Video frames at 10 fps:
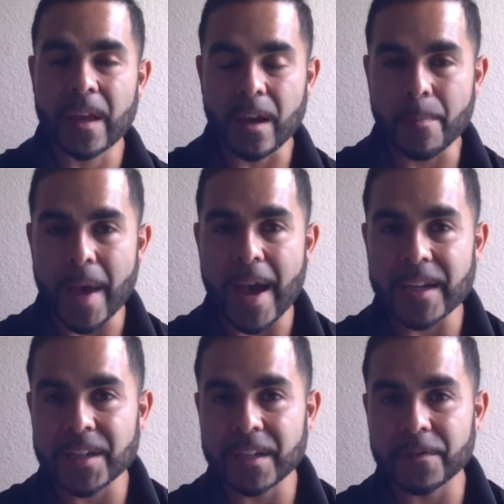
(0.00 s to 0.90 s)

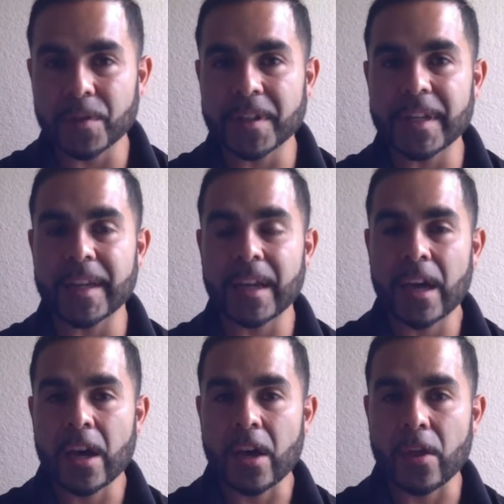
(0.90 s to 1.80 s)
Imagine if you could take
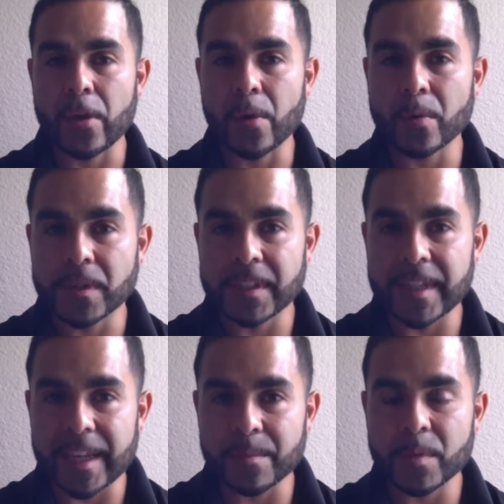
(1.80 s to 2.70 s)
those
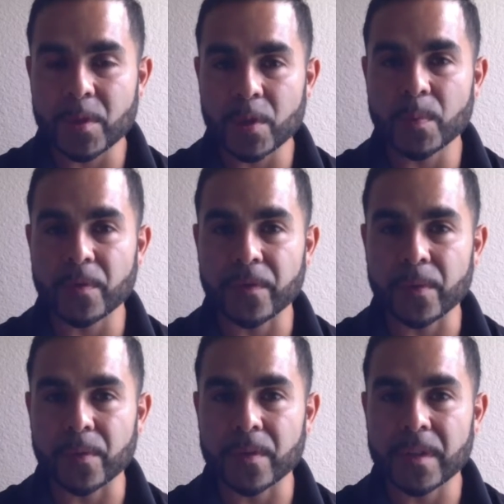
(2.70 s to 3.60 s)
same
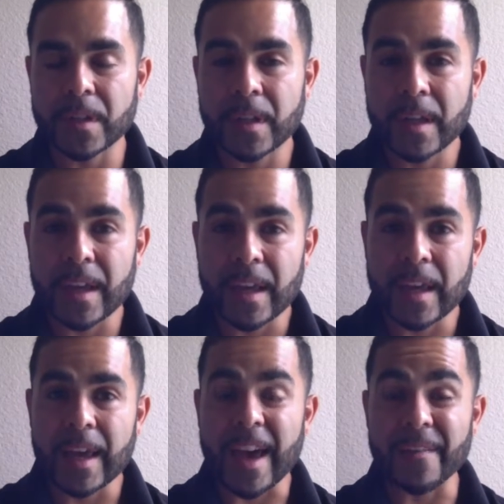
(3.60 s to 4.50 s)
superfoods,
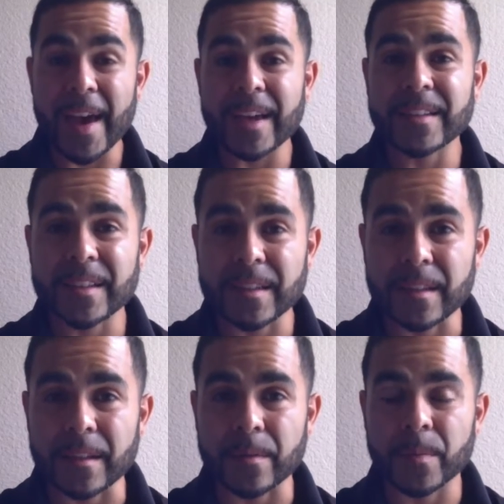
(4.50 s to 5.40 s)
have access
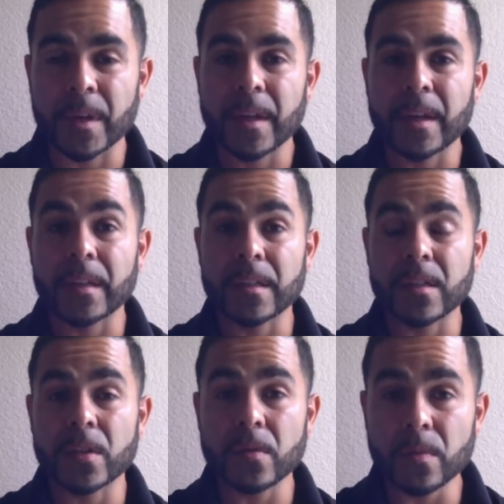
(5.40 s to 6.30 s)
to them, and
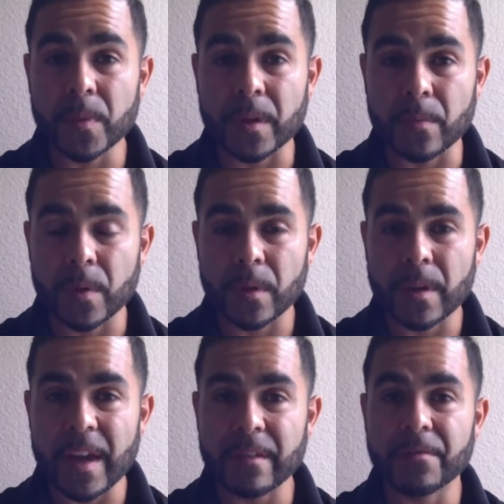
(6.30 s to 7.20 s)
consume them
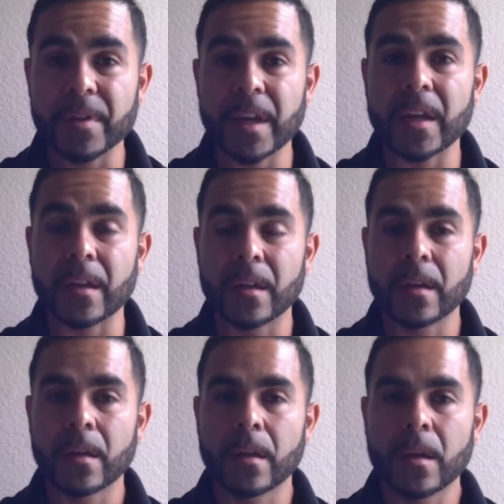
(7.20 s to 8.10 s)
every day.
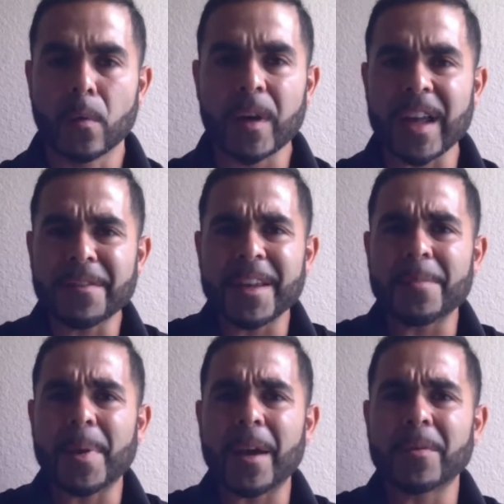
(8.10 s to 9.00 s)
What kind of an
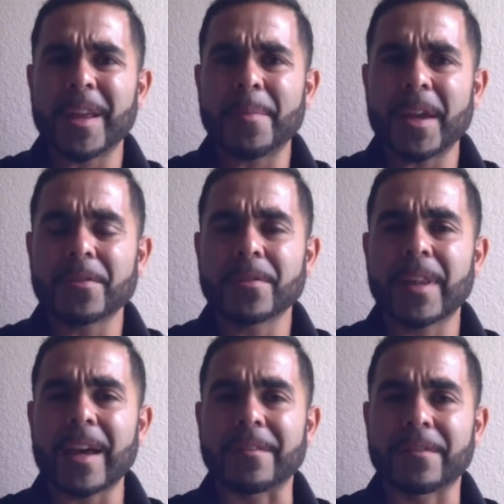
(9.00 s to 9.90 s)
impact would that make on your
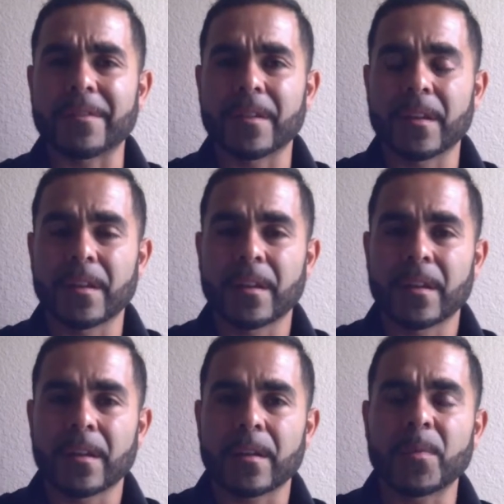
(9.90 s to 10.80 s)
life?
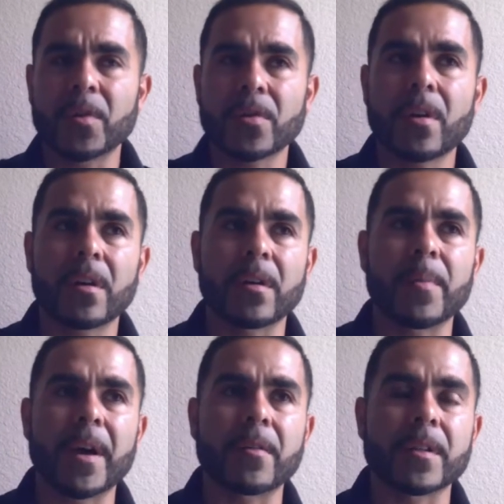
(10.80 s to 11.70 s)
I mean, you're talking
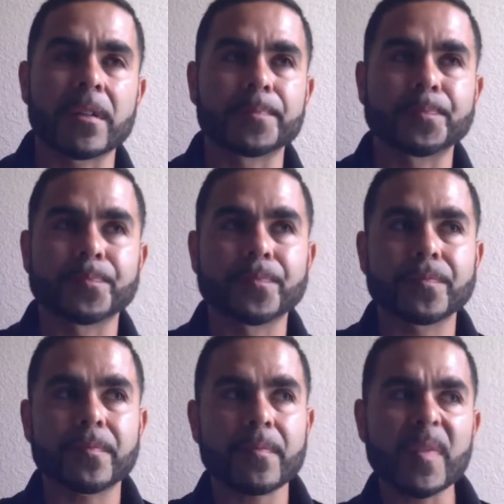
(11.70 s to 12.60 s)
about
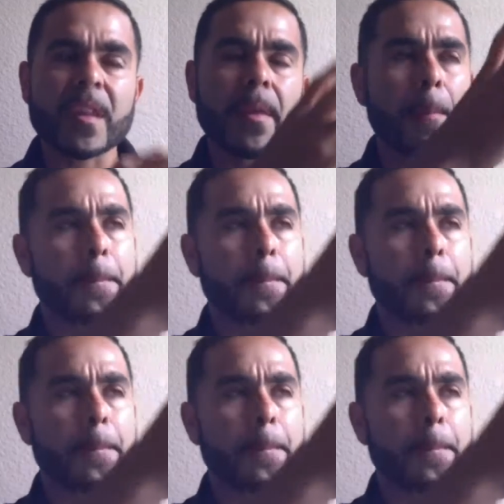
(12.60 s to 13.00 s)
the